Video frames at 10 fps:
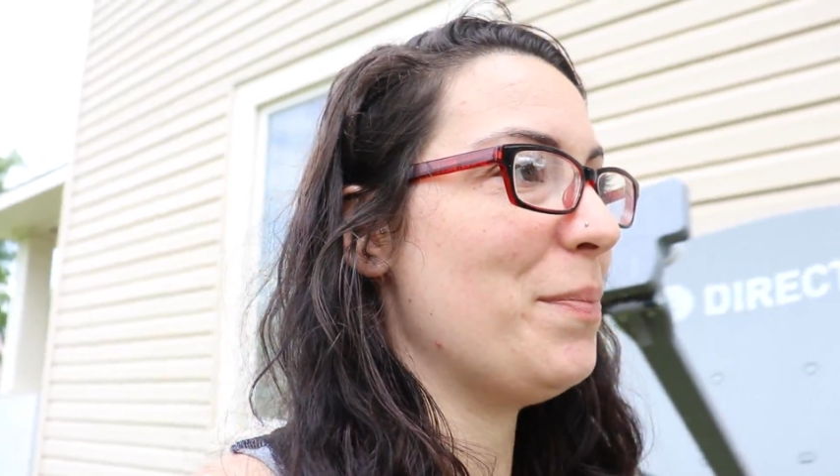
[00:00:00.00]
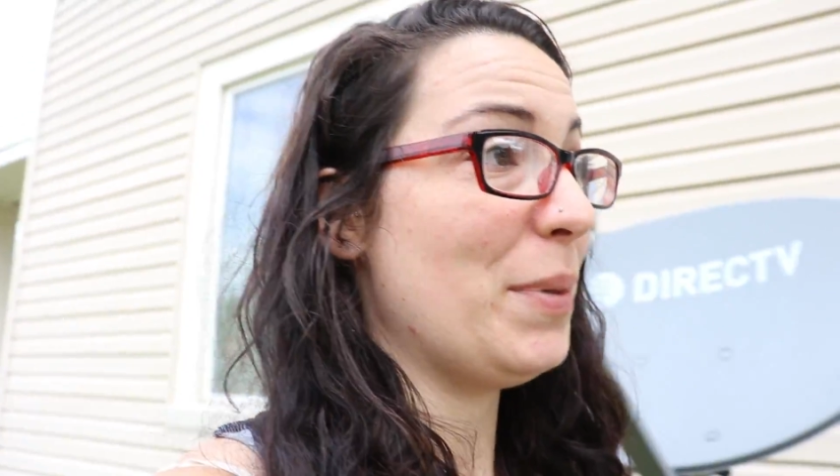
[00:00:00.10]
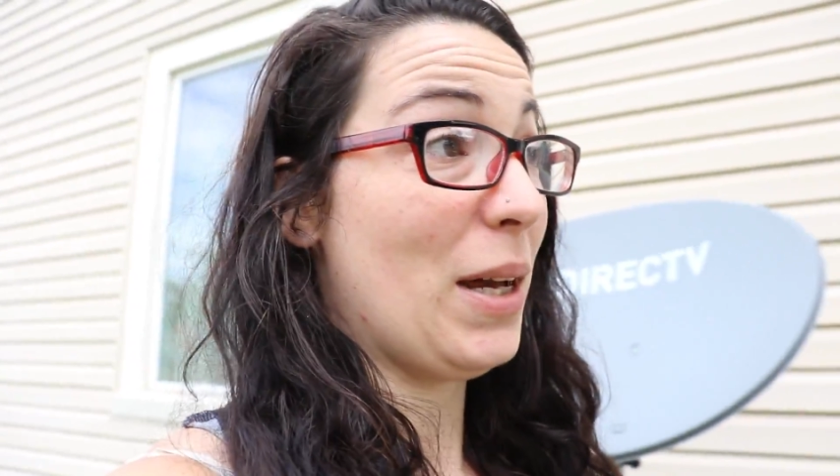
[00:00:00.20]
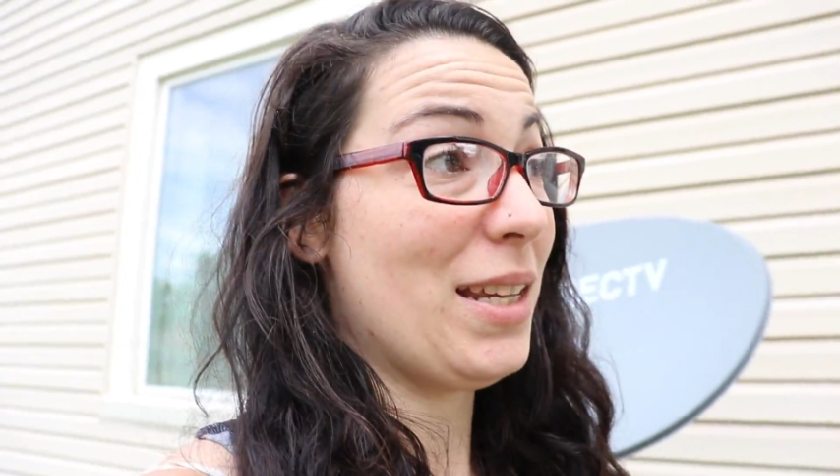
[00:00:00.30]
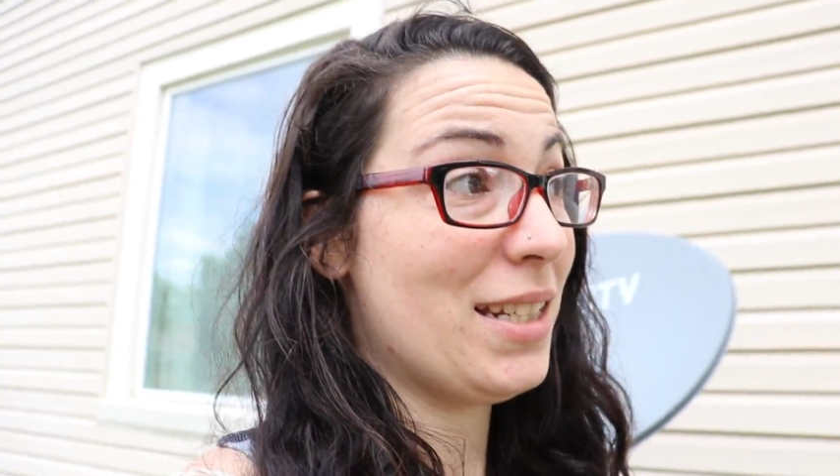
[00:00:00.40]

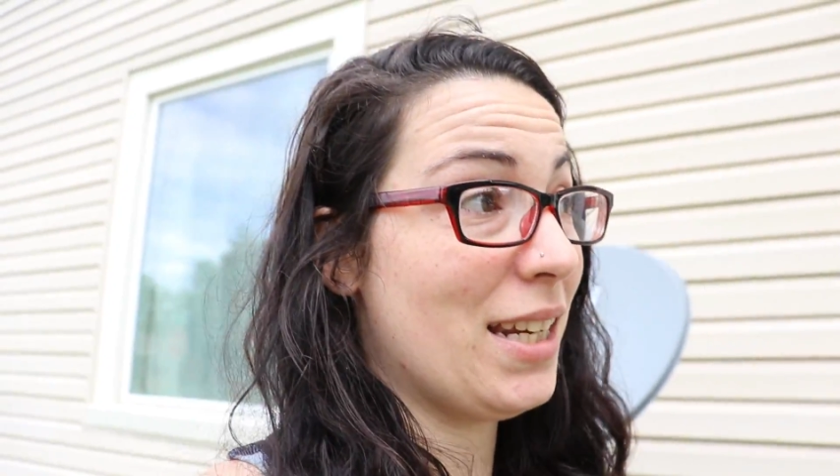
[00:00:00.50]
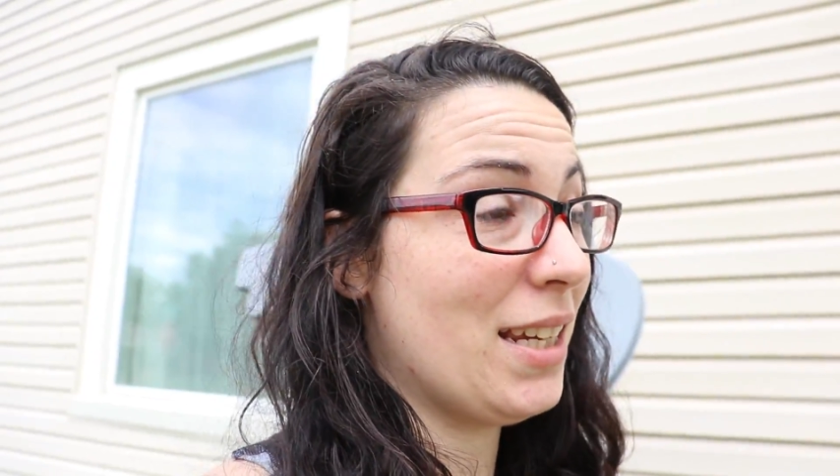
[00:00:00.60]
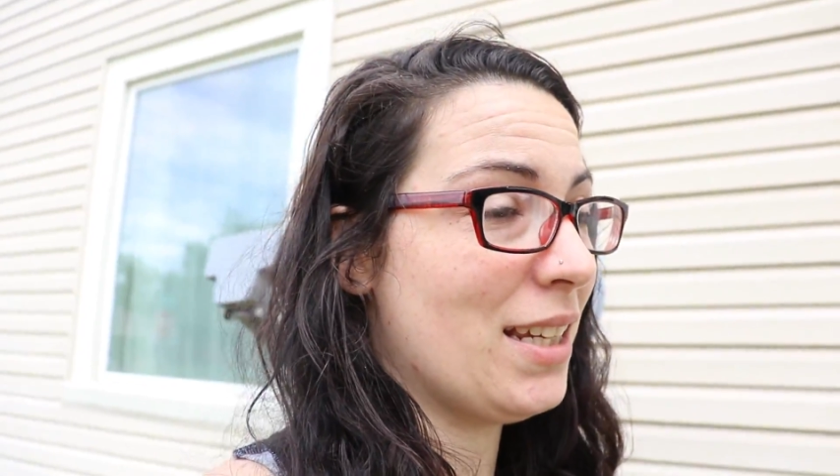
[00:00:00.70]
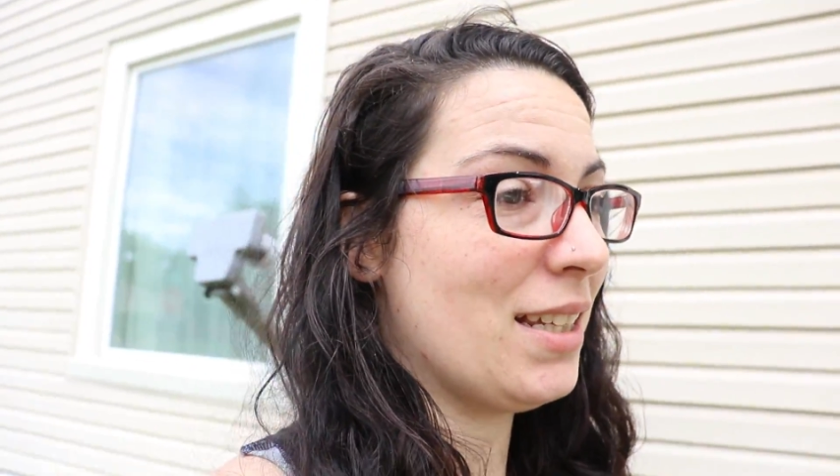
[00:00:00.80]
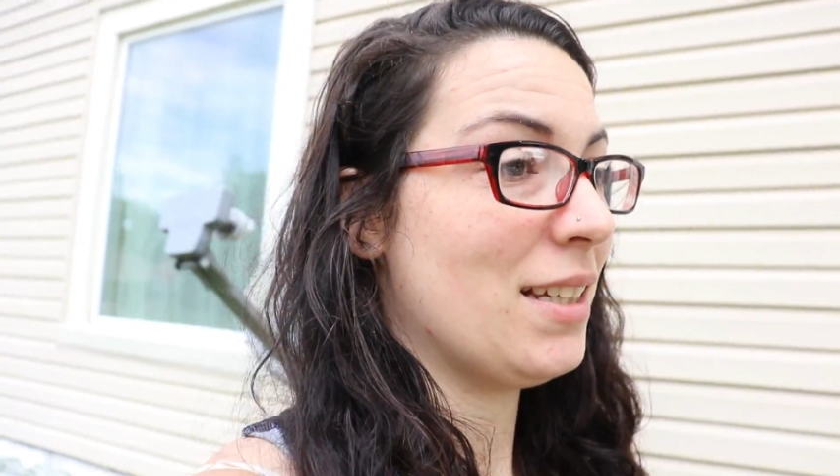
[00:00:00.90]
But
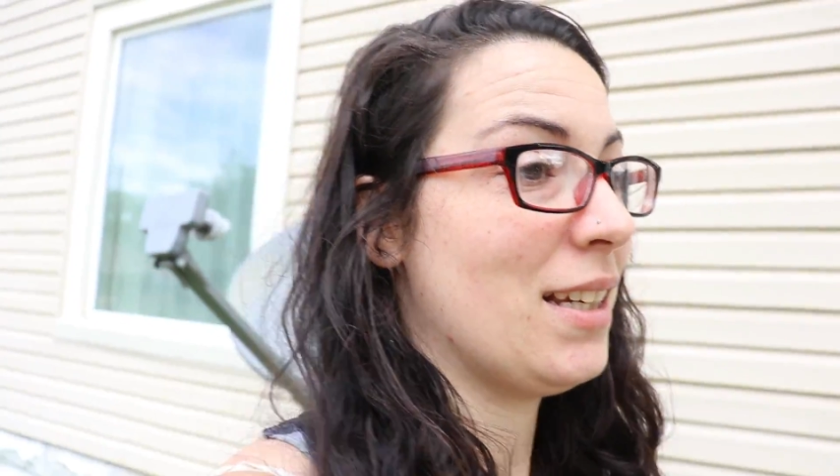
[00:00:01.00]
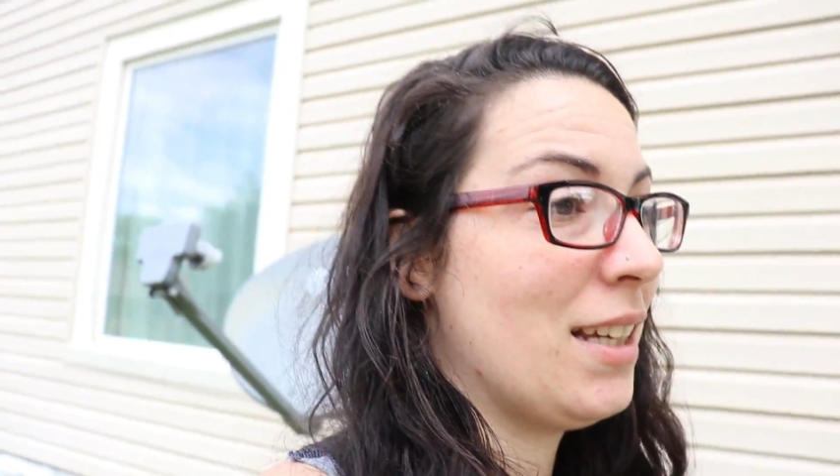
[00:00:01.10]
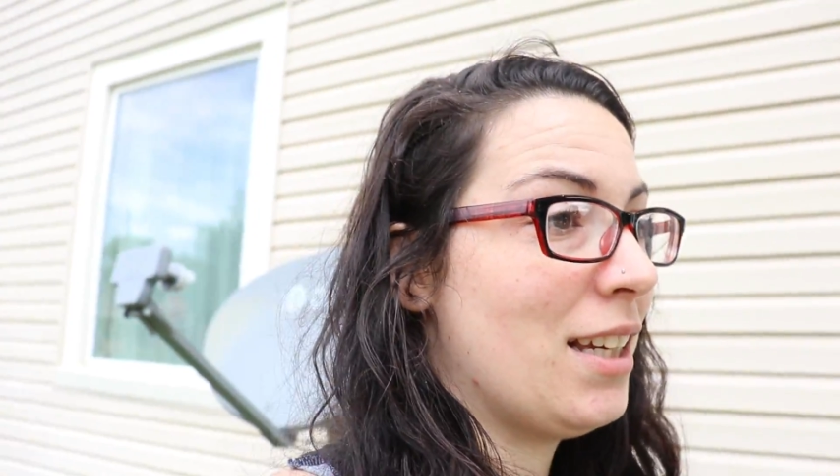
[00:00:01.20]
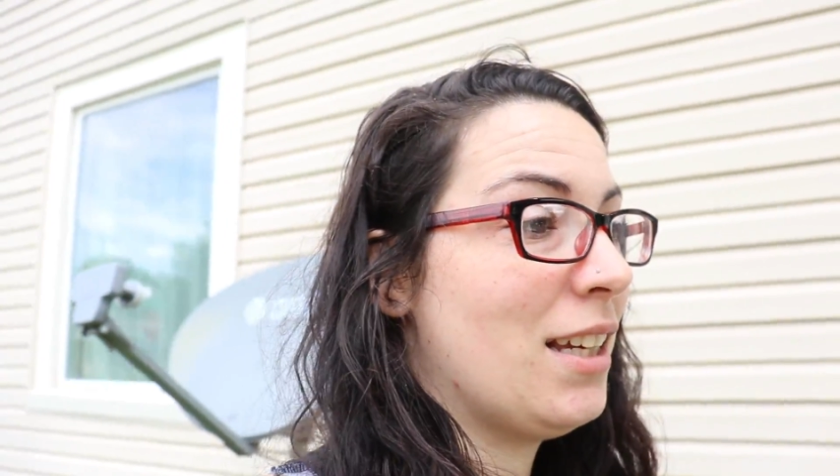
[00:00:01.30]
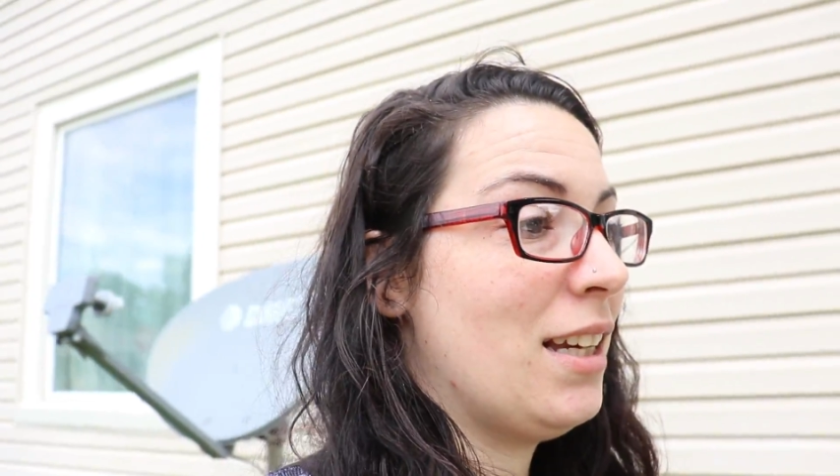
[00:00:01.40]

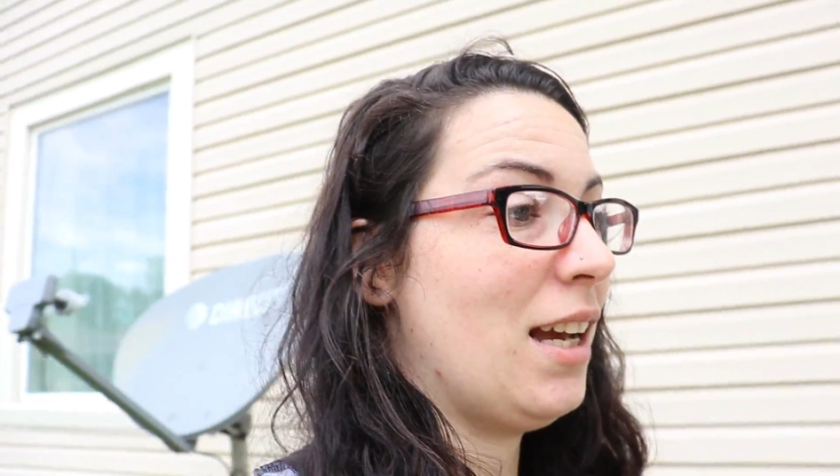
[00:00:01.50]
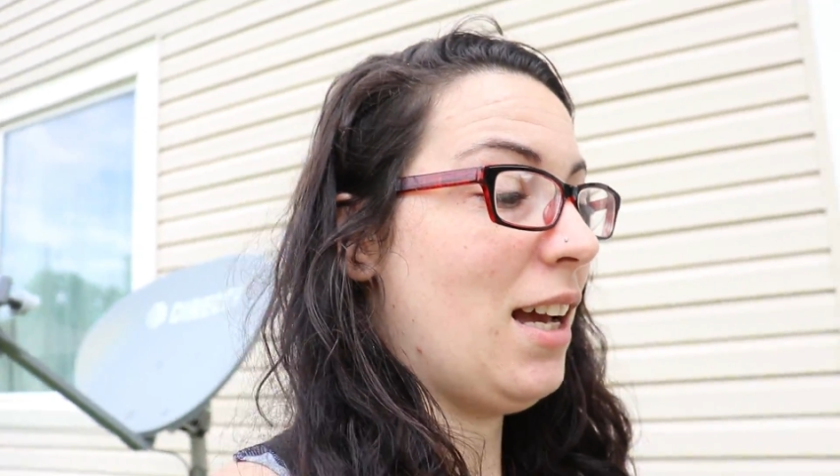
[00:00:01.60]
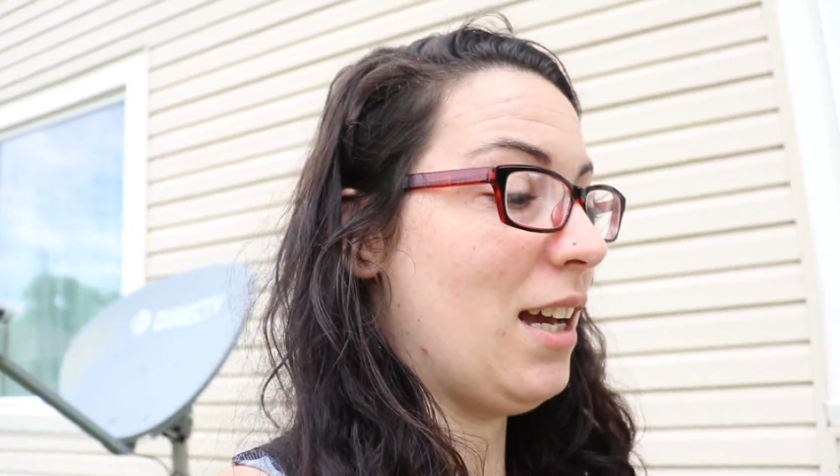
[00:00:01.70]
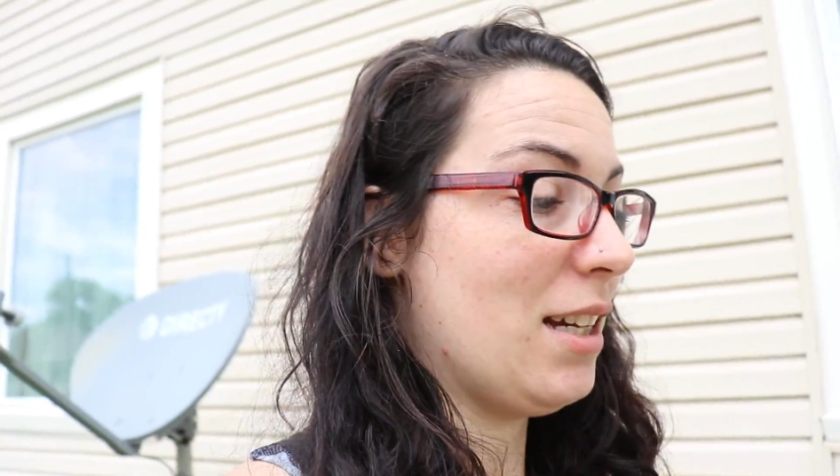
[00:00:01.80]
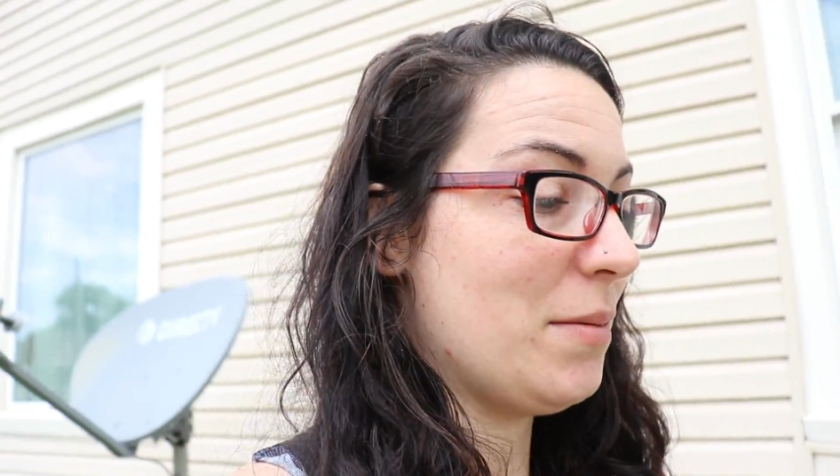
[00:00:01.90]

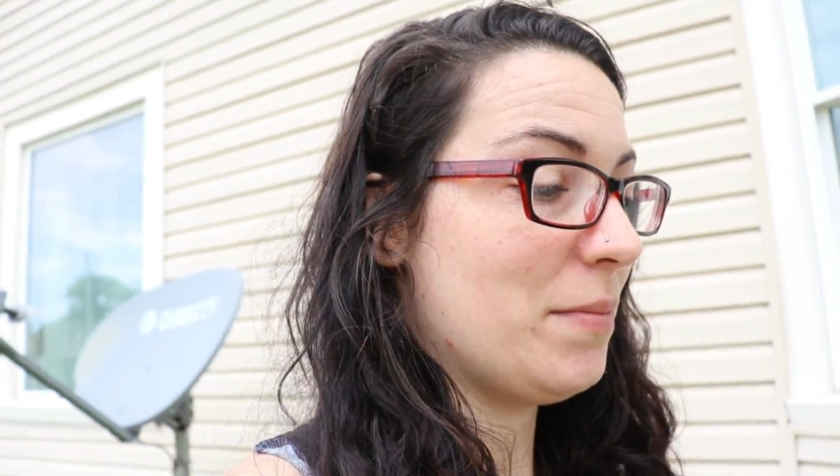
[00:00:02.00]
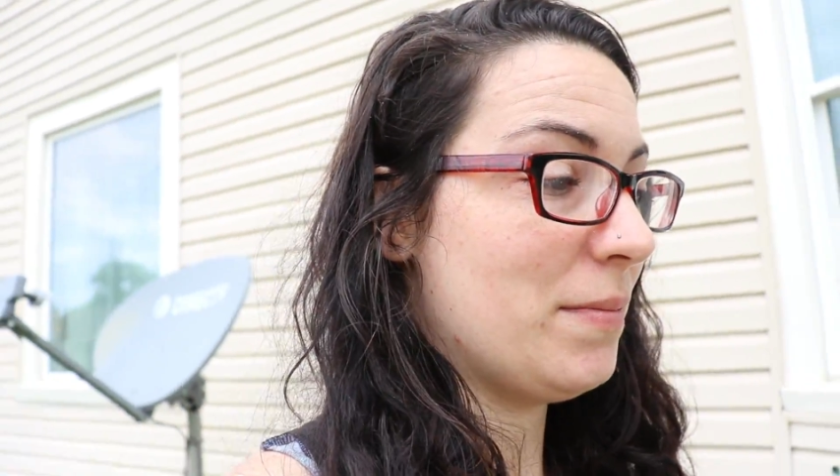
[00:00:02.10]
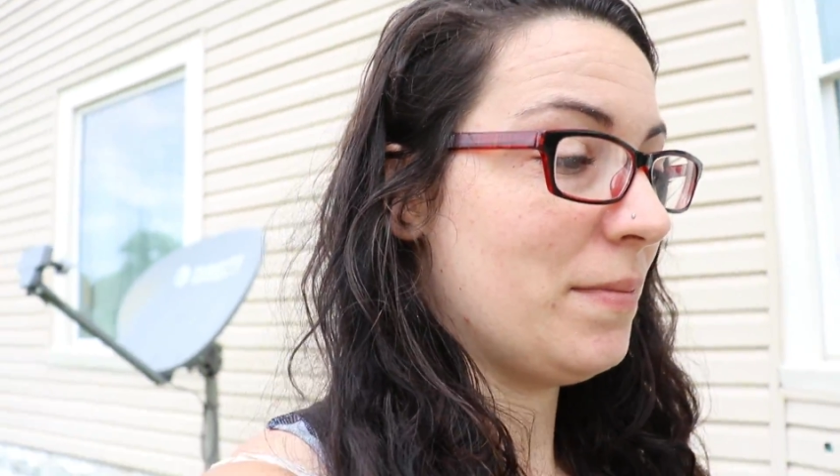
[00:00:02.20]
I